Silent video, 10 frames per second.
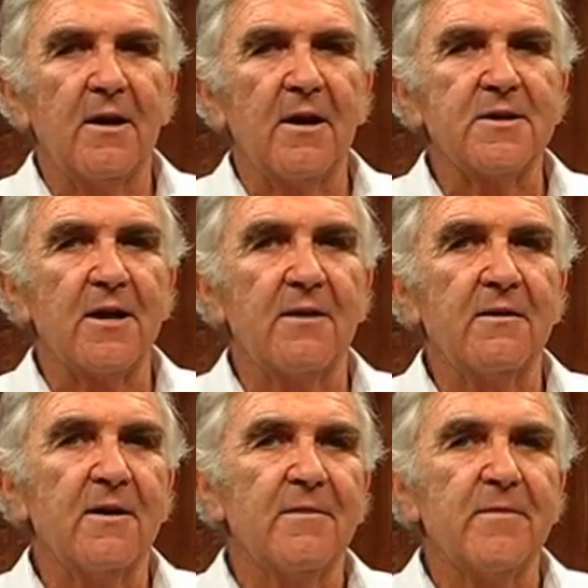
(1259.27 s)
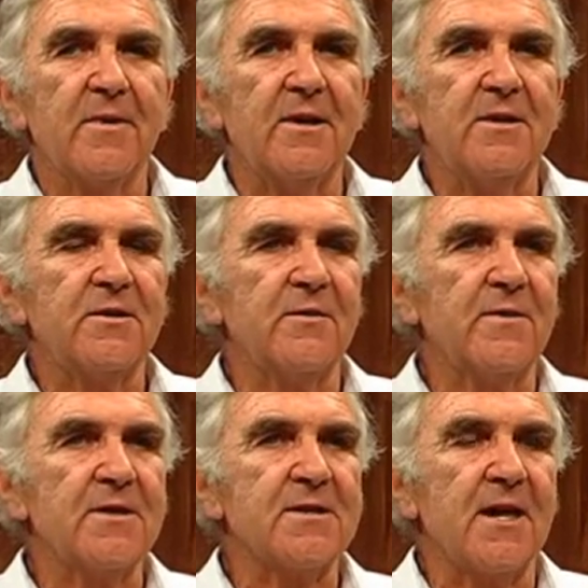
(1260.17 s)
And so the issue of
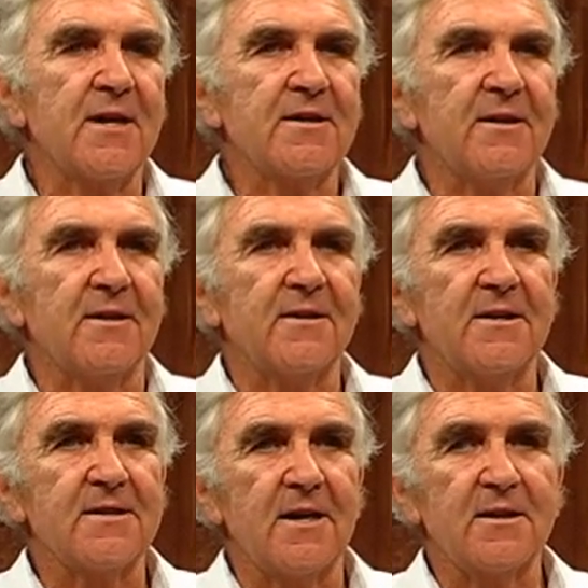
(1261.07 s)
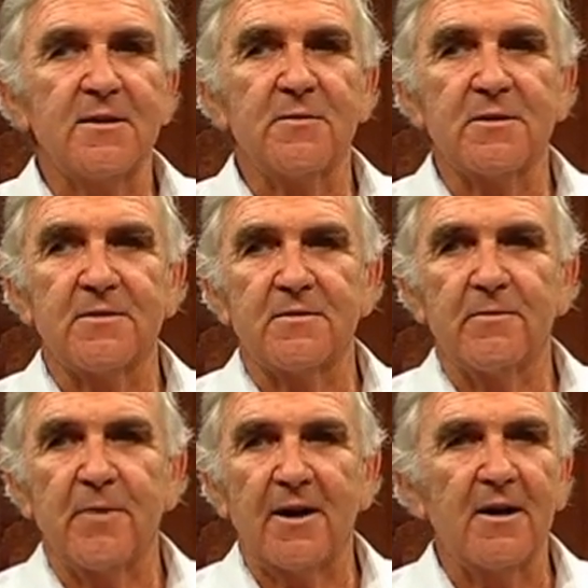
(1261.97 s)
dyslexia was
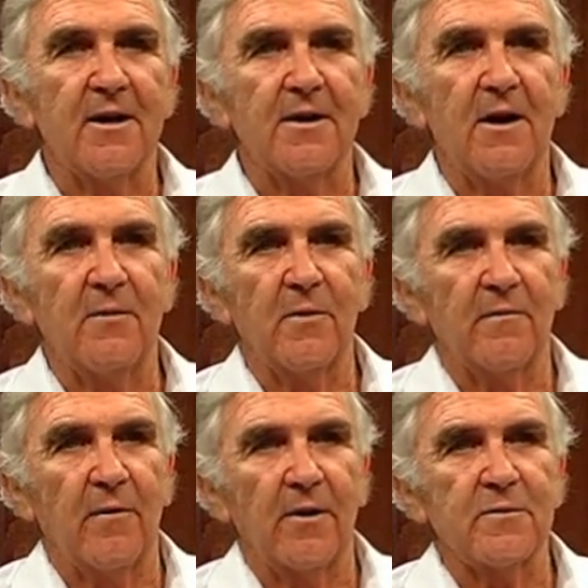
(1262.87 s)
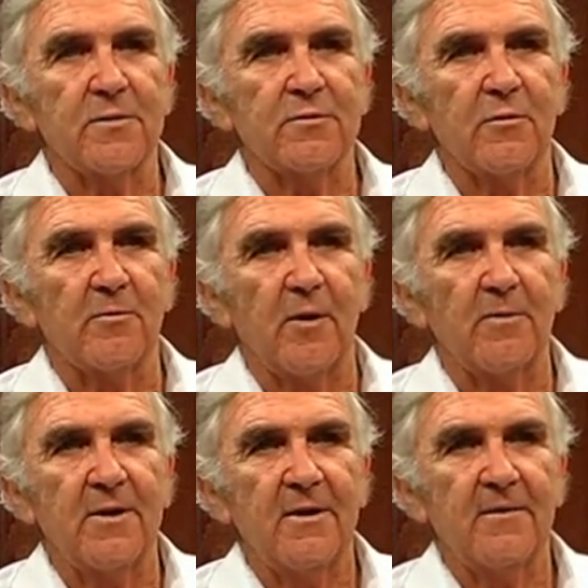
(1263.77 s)
practically unknown when phonics was taught
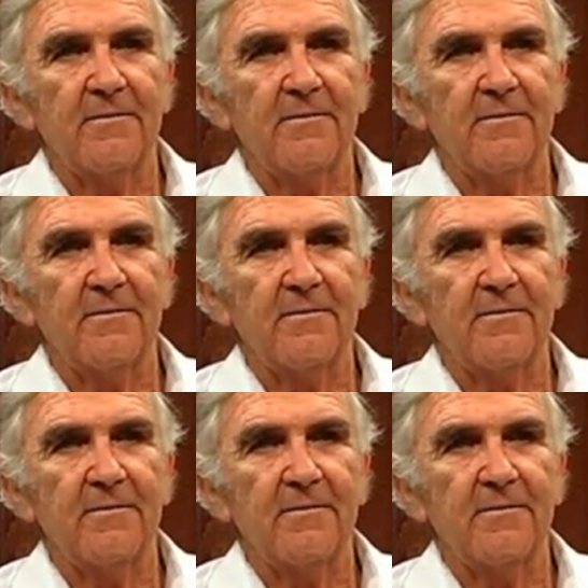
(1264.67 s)
properly.